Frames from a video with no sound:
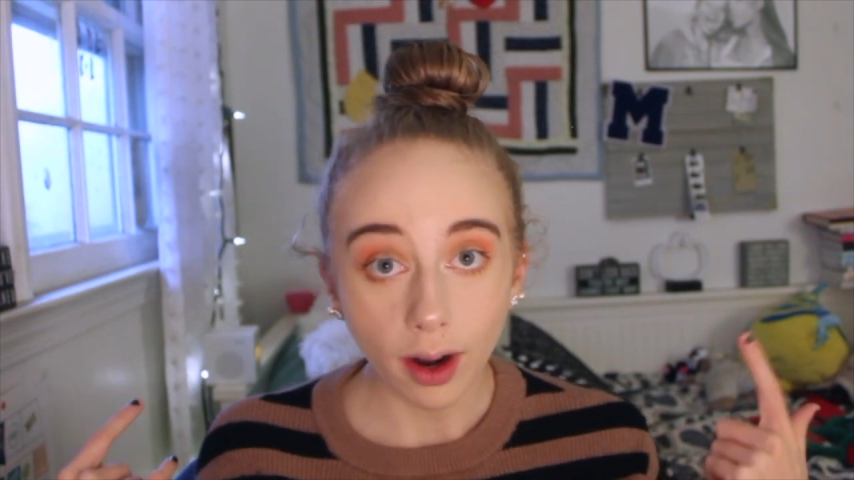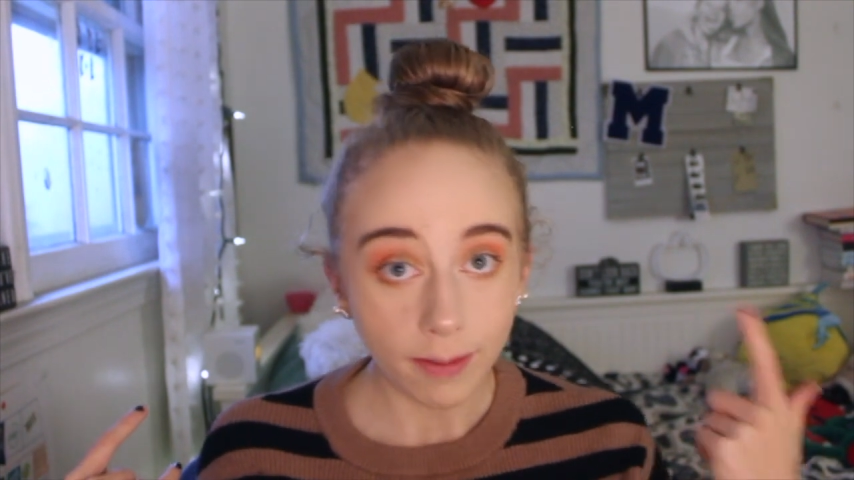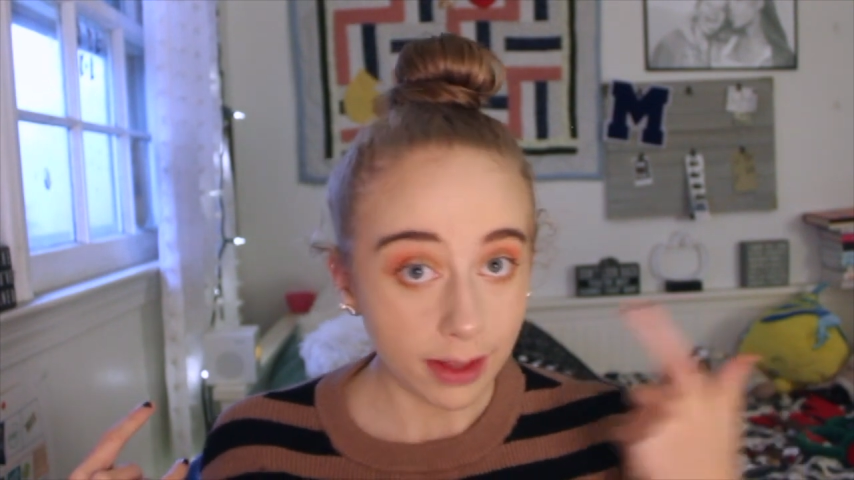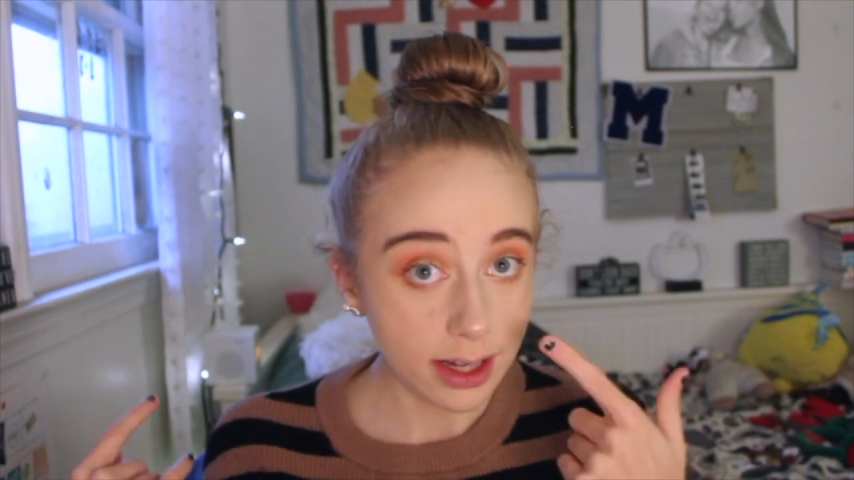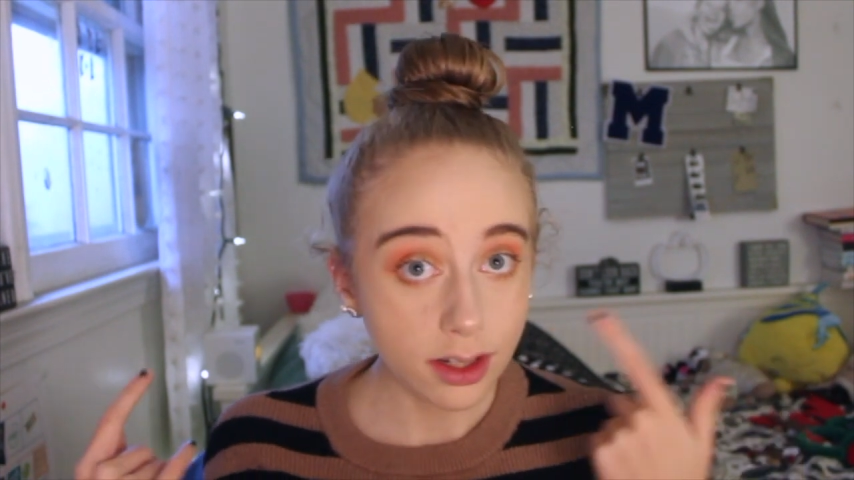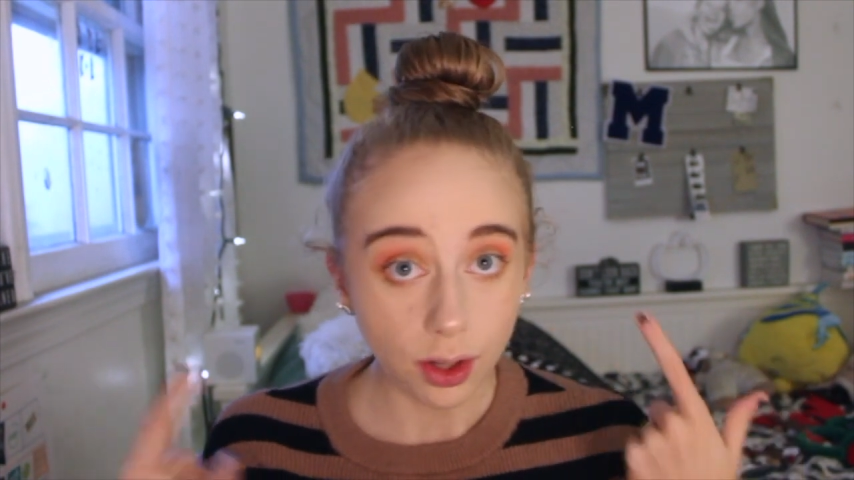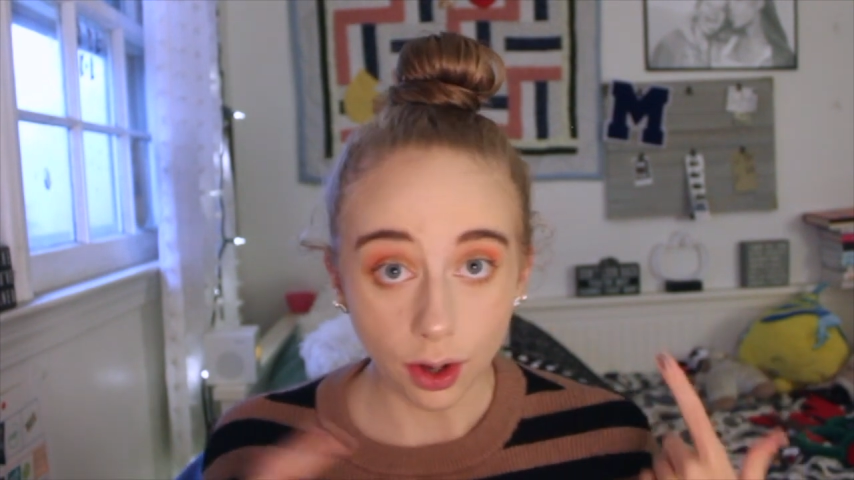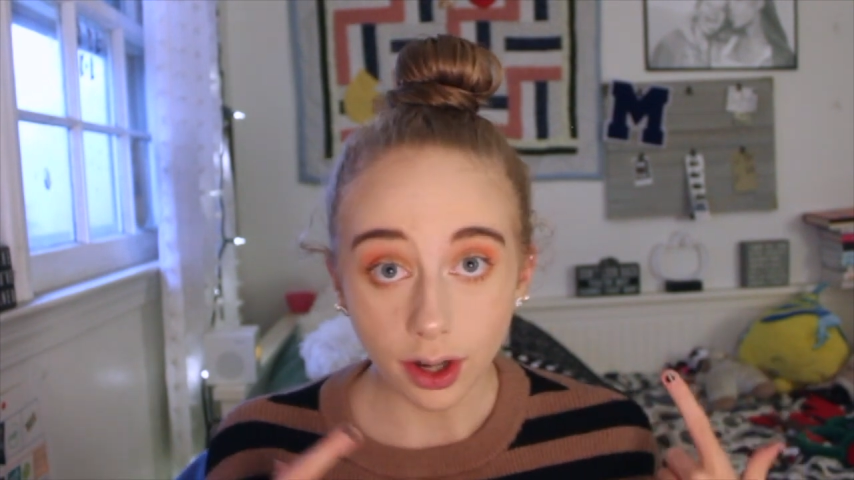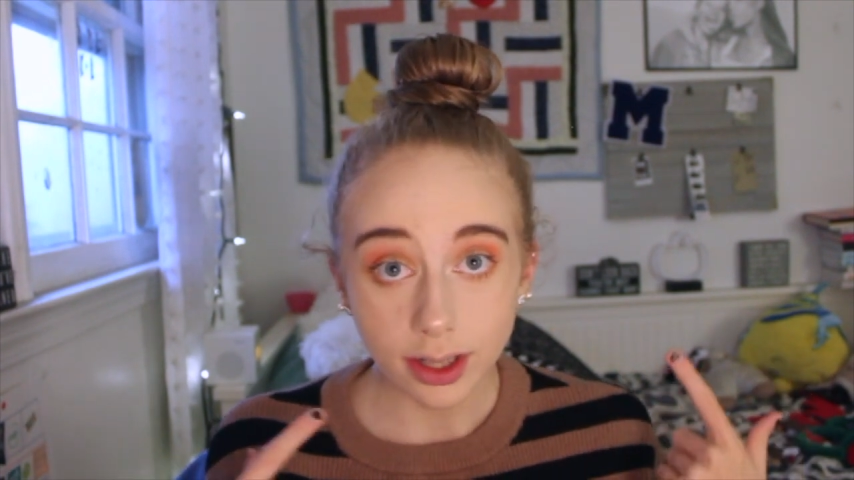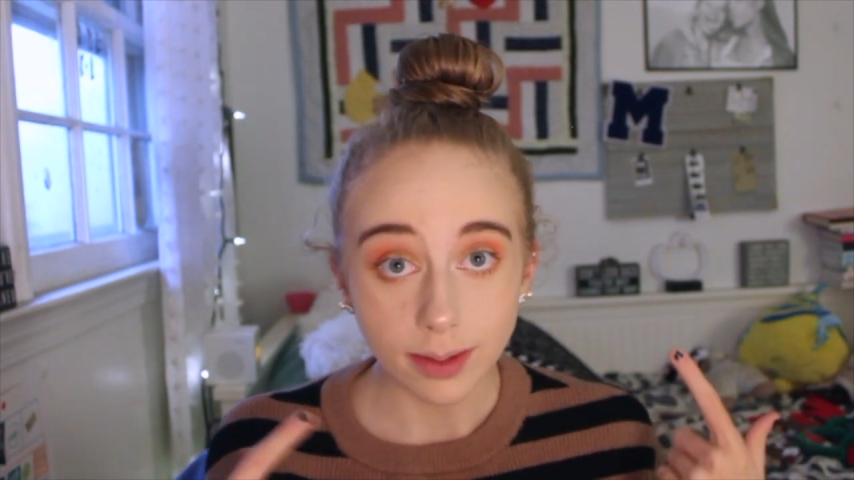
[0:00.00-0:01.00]
of these
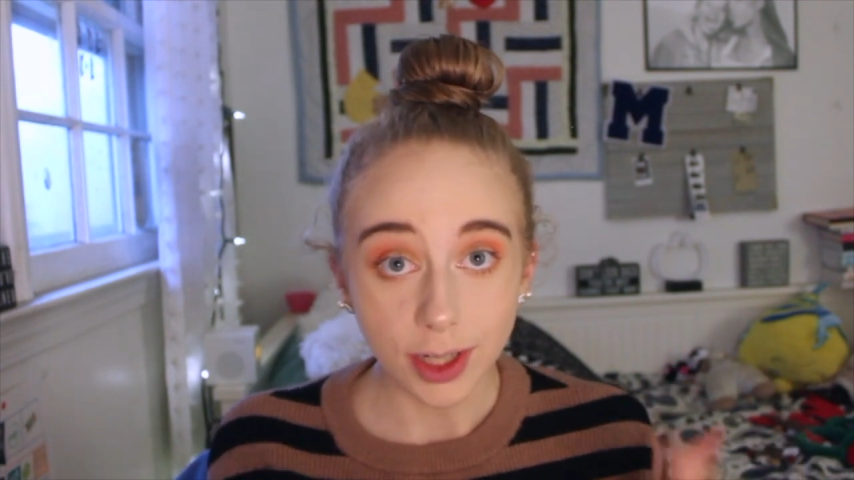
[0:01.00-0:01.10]
looks,